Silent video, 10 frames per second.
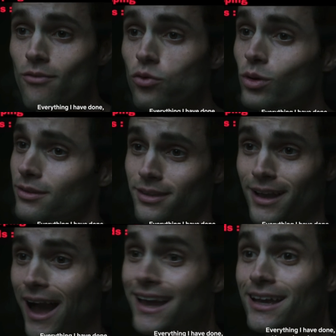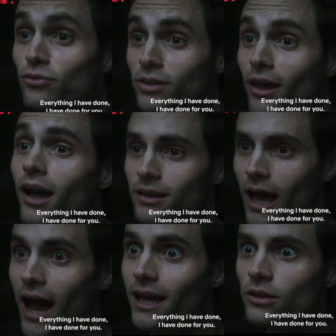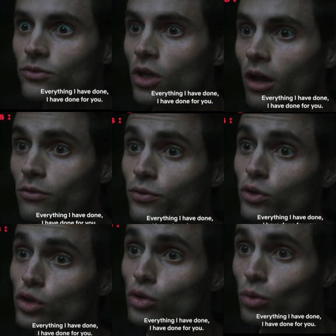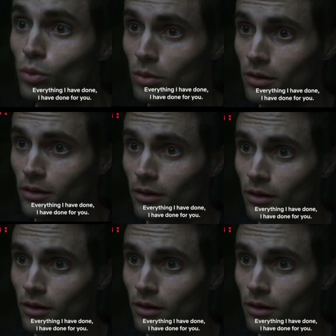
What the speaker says: Everything I have done for you.